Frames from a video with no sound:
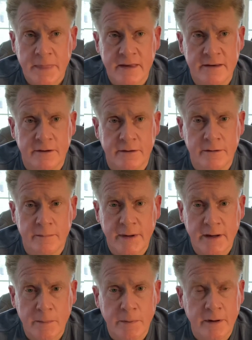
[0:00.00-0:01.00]
So I made
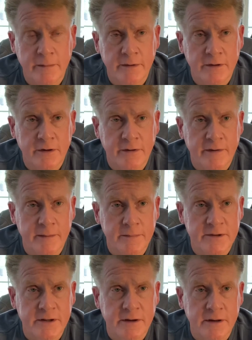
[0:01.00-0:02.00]
an appointment and drove up and
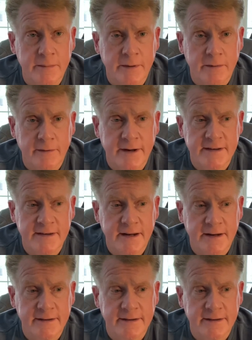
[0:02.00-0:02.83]
saw him on Wednesday.